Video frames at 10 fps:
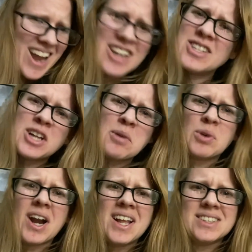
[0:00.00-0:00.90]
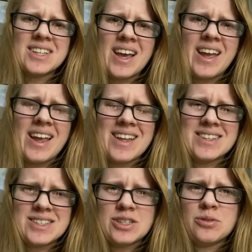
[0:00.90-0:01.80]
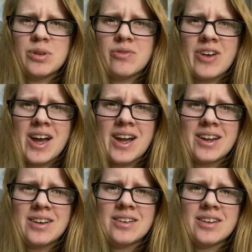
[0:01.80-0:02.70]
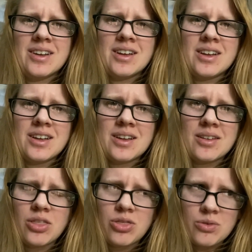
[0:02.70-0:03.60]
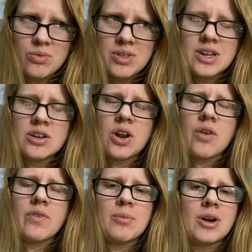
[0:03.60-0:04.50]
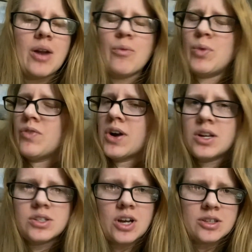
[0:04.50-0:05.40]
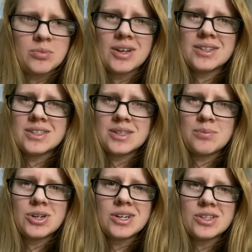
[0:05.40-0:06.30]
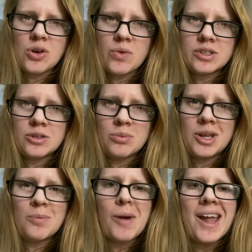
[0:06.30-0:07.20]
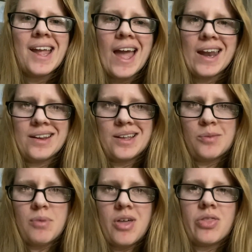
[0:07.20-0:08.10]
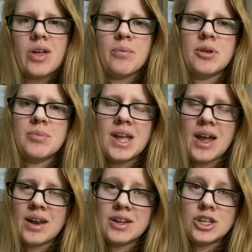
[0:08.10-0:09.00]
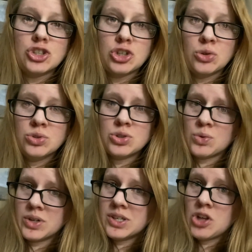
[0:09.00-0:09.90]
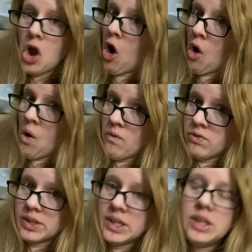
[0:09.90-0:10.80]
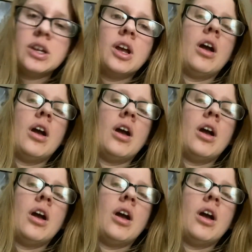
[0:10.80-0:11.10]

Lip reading: I could stop writing today and still be fine through the end of November. And we've already talked about December is going to be my editing month. I'm going to be editing 2 stories, hopefully.